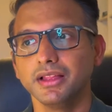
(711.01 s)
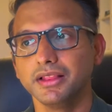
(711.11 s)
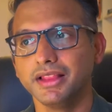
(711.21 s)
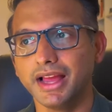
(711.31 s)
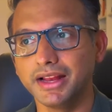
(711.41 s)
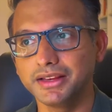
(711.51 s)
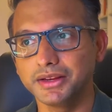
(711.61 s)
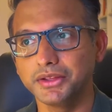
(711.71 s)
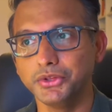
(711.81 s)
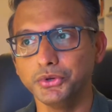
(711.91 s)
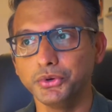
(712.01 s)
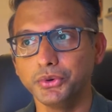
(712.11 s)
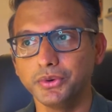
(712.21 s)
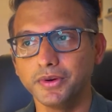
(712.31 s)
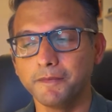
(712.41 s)
that,
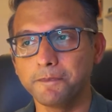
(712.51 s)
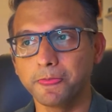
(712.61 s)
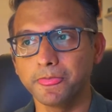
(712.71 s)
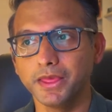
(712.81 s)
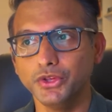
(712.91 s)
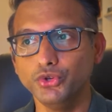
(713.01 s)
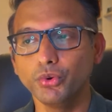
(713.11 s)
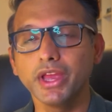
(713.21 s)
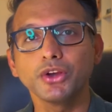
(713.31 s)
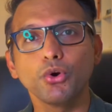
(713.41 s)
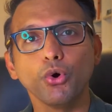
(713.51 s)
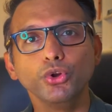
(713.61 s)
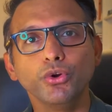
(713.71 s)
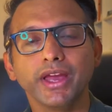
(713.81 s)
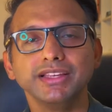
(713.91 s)
you can call
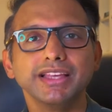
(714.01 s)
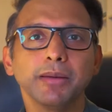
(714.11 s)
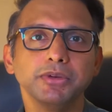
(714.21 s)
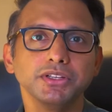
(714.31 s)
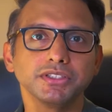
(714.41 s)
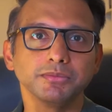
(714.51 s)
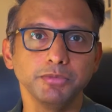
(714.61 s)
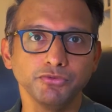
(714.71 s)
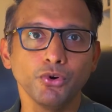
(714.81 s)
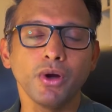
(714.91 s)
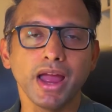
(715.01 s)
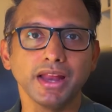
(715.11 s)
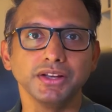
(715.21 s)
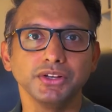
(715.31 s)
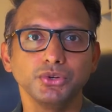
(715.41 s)
your examiners
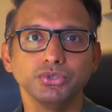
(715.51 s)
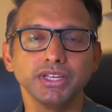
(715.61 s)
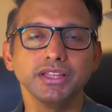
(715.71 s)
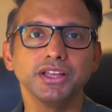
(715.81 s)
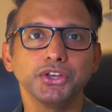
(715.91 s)
beforehand to say that,